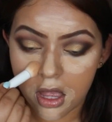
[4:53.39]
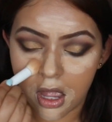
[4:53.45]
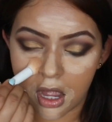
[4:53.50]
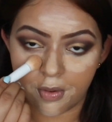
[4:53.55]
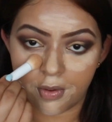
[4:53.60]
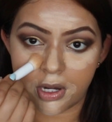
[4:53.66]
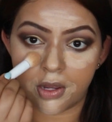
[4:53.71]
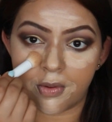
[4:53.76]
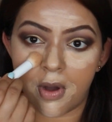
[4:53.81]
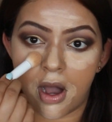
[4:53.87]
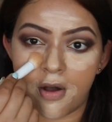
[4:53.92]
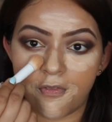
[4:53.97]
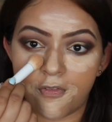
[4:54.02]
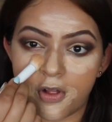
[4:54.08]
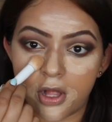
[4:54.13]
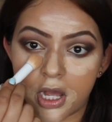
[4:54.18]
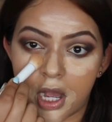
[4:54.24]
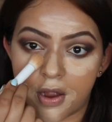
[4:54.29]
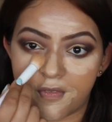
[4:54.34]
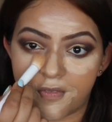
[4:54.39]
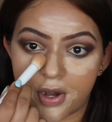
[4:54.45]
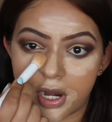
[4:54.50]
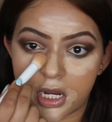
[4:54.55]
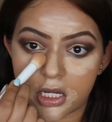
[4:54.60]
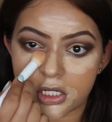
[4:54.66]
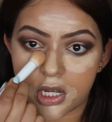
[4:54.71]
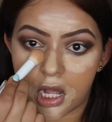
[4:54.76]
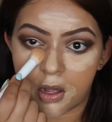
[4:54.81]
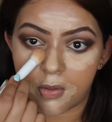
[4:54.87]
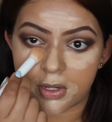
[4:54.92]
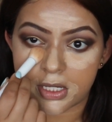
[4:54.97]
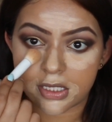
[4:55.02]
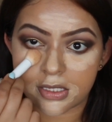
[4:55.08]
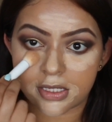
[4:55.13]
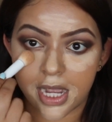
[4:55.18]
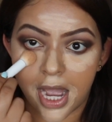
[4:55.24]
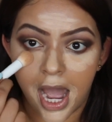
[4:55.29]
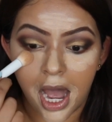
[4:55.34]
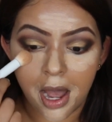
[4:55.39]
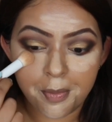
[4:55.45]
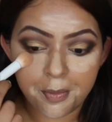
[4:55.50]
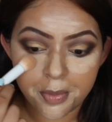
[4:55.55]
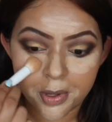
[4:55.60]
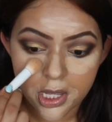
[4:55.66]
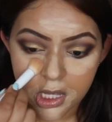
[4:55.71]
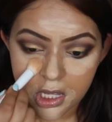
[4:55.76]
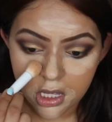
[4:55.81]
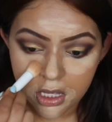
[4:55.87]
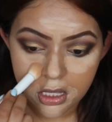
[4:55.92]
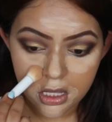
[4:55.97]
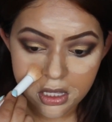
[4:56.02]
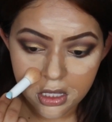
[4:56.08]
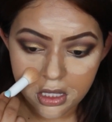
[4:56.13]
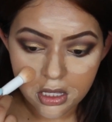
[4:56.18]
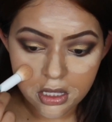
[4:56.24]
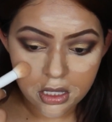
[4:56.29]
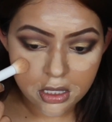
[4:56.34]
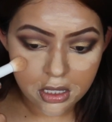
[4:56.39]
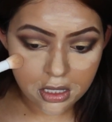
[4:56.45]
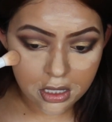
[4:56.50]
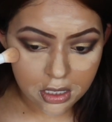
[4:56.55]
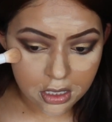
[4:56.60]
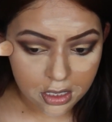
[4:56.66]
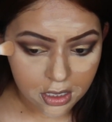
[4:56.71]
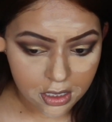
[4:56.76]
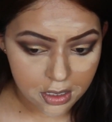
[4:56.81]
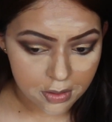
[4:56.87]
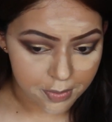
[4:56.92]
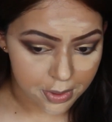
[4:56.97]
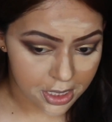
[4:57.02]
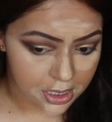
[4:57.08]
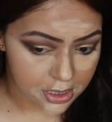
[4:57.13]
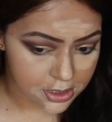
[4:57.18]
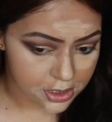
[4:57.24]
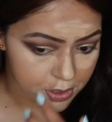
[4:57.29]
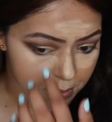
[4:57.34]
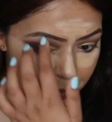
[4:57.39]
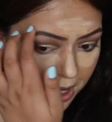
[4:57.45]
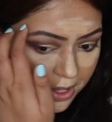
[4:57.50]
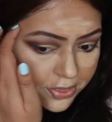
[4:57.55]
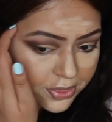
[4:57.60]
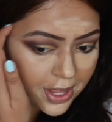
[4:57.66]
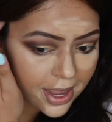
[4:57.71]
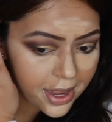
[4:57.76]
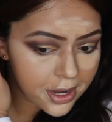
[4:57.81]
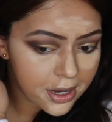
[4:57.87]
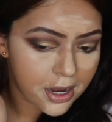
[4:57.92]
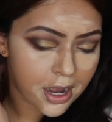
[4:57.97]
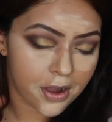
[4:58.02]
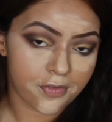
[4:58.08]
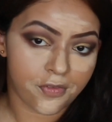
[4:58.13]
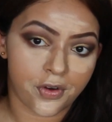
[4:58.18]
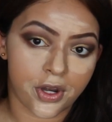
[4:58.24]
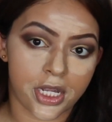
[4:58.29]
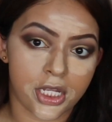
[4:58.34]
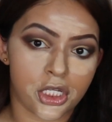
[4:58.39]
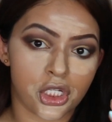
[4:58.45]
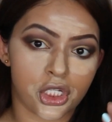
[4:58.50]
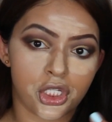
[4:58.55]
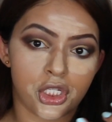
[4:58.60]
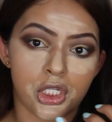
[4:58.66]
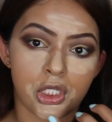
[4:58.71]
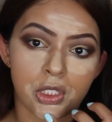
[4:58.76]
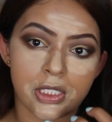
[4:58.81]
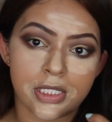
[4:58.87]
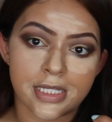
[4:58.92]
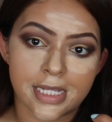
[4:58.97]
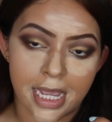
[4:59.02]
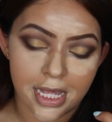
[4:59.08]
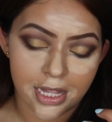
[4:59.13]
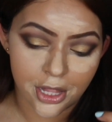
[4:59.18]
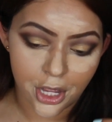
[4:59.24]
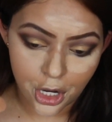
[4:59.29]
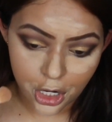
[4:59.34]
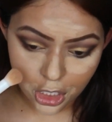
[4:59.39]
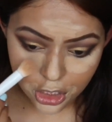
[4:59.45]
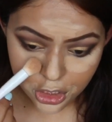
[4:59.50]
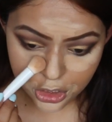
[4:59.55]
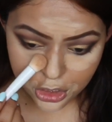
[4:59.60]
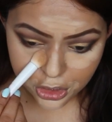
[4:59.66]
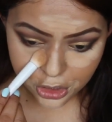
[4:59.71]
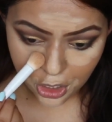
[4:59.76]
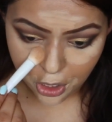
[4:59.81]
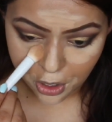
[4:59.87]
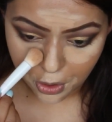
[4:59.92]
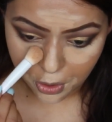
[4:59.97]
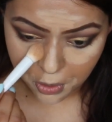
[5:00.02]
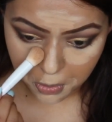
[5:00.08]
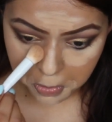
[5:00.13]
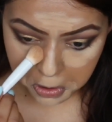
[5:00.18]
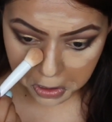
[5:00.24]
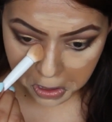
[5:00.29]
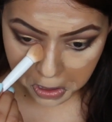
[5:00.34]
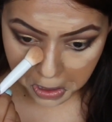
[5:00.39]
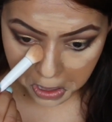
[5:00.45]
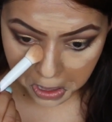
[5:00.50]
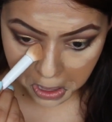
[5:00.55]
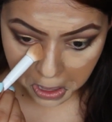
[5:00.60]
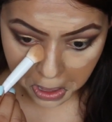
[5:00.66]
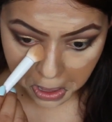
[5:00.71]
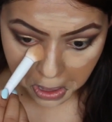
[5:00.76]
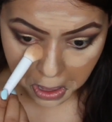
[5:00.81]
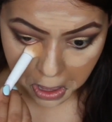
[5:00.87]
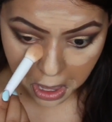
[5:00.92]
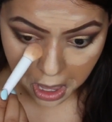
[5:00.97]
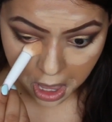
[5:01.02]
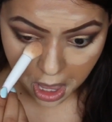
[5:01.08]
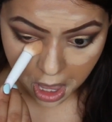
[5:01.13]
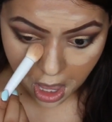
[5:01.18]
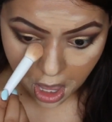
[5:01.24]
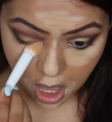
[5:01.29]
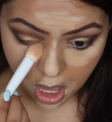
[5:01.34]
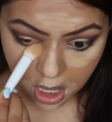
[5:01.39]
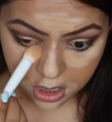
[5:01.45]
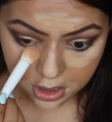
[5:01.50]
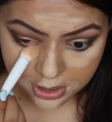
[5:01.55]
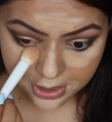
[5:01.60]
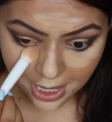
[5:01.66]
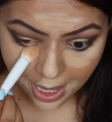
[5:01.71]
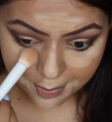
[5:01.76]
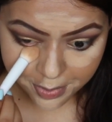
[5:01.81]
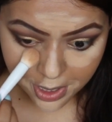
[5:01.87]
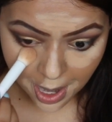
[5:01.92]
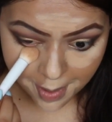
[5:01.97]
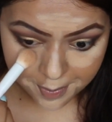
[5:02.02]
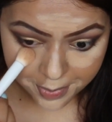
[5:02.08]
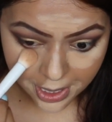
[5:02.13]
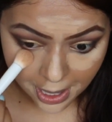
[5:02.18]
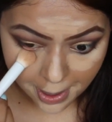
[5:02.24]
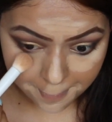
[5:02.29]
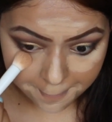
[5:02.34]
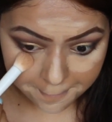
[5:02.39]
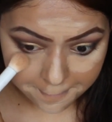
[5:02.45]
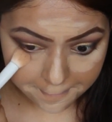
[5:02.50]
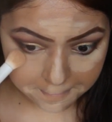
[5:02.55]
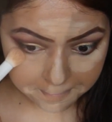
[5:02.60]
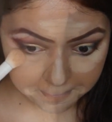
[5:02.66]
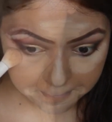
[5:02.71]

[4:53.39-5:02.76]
And when you want full coverage, always tap, because you want that coverage to stay there. So tap, tap, tap.